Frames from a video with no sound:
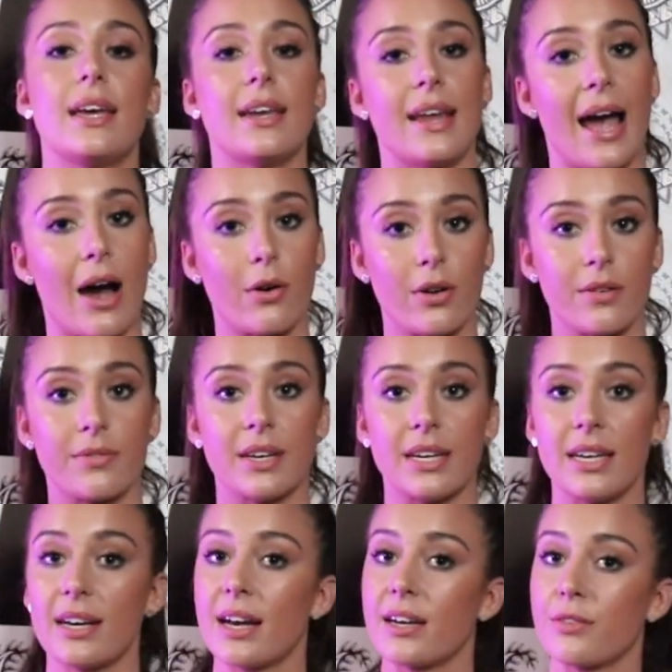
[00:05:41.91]
and out of
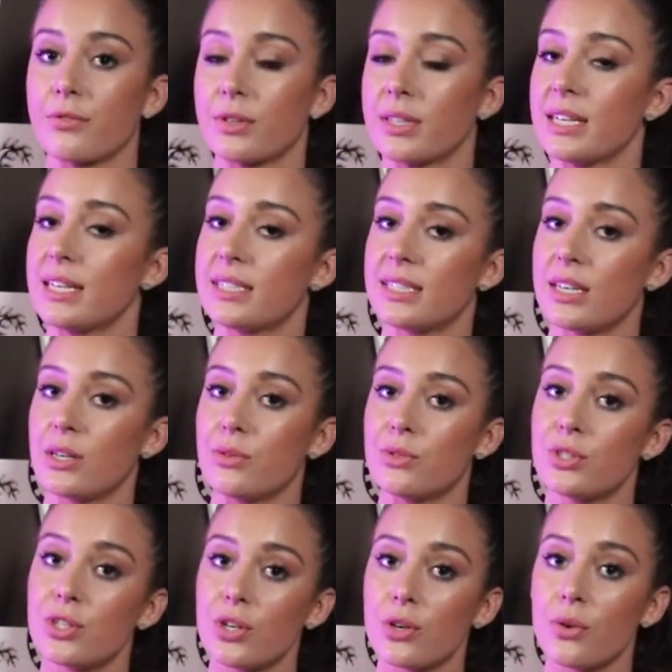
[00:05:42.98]
any kind of release that you
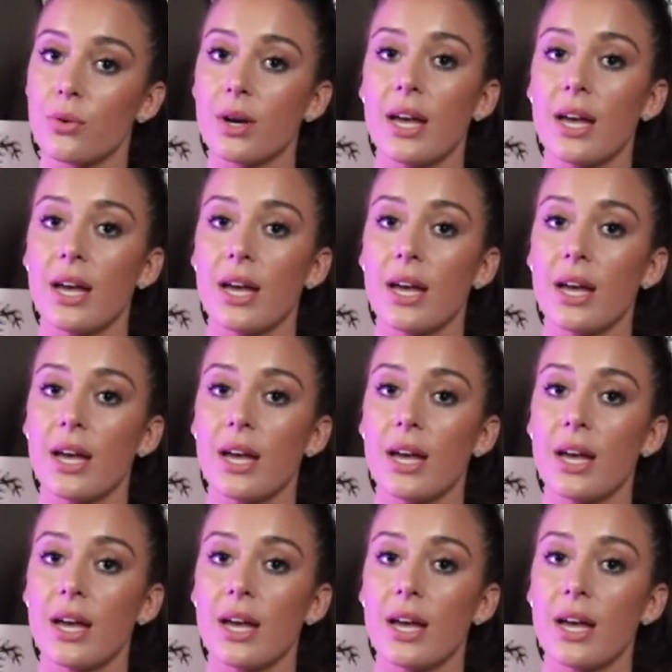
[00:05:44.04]
do,